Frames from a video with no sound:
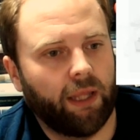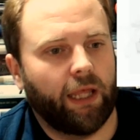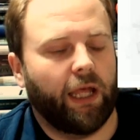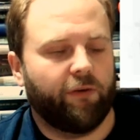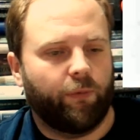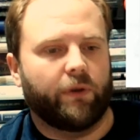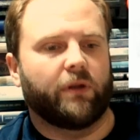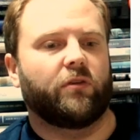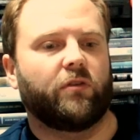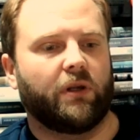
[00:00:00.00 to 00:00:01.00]
If we
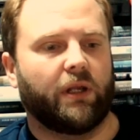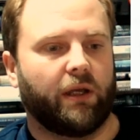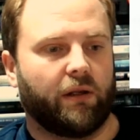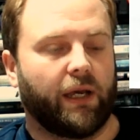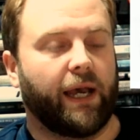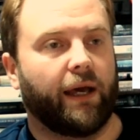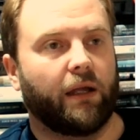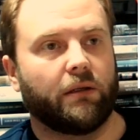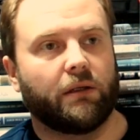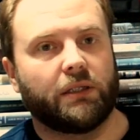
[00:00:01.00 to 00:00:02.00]
considered it,
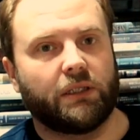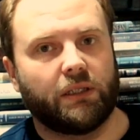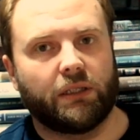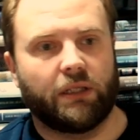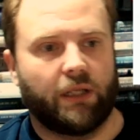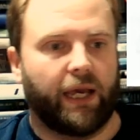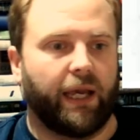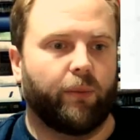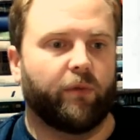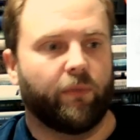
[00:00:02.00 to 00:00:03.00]
and consider it
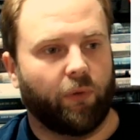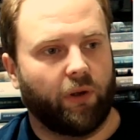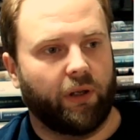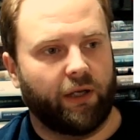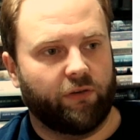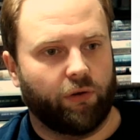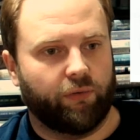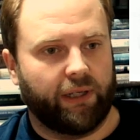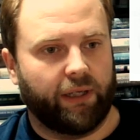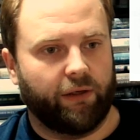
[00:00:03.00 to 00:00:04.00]
today with the modern NATO
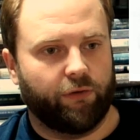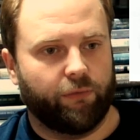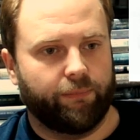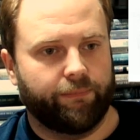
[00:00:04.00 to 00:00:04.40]
rankings,